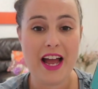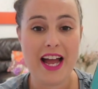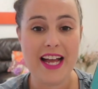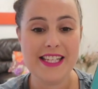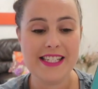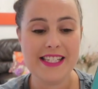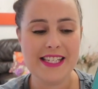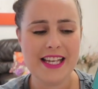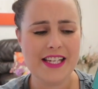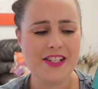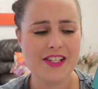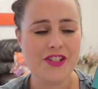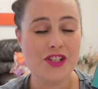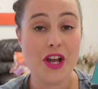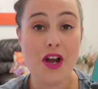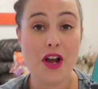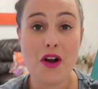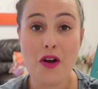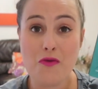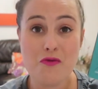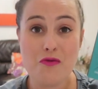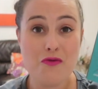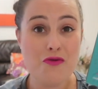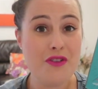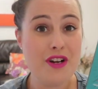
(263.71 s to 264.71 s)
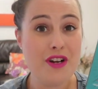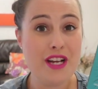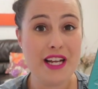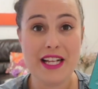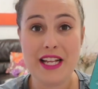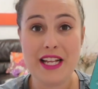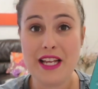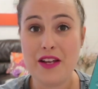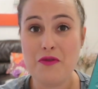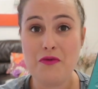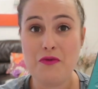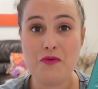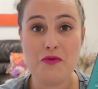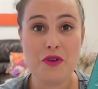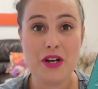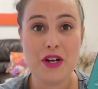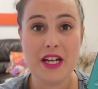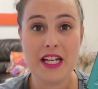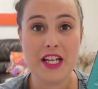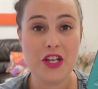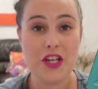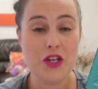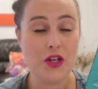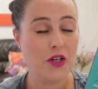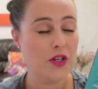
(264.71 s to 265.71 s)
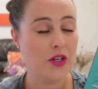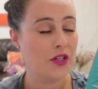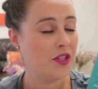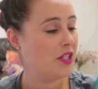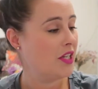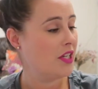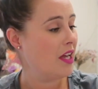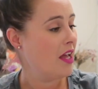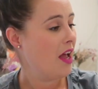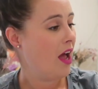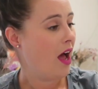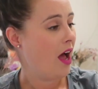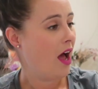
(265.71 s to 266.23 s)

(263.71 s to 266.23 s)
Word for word: and it's really, really good.